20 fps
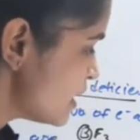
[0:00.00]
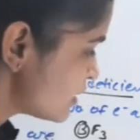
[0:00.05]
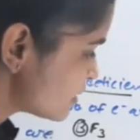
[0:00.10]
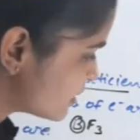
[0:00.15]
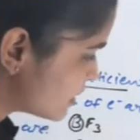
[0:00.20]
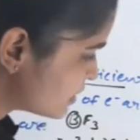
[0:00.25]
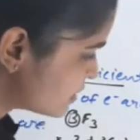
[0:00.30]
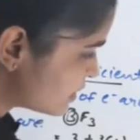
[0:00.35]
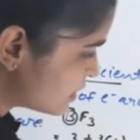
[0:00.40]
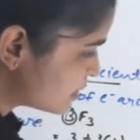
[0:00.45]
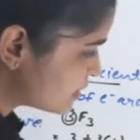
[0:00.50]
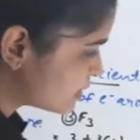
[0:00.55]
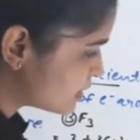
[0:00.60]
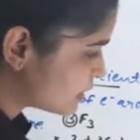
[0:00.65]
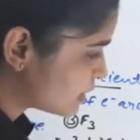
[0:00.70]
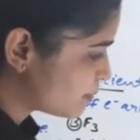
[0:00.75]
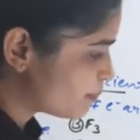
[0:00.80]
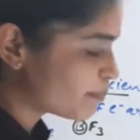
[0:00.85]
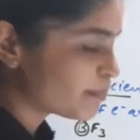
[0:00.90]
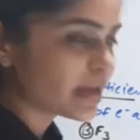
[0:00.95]
This is
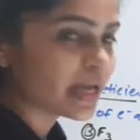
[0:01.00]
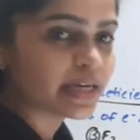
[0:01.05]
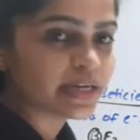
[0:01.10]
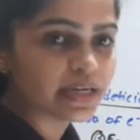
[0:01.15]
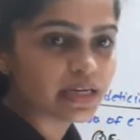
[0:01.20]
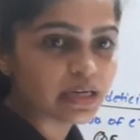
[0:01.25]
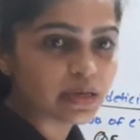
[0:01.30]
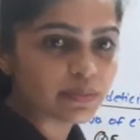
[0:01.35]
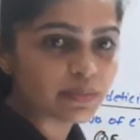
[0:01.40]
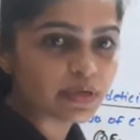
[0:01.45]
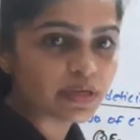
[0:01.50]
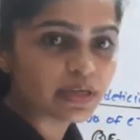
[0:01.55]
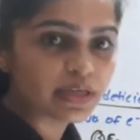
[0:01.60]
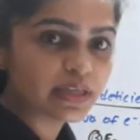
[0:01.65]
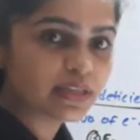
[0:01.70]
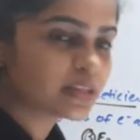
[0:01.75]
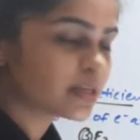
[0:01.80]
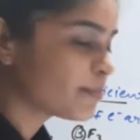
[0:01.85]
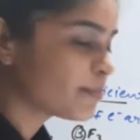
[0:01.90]
the beryllium. In the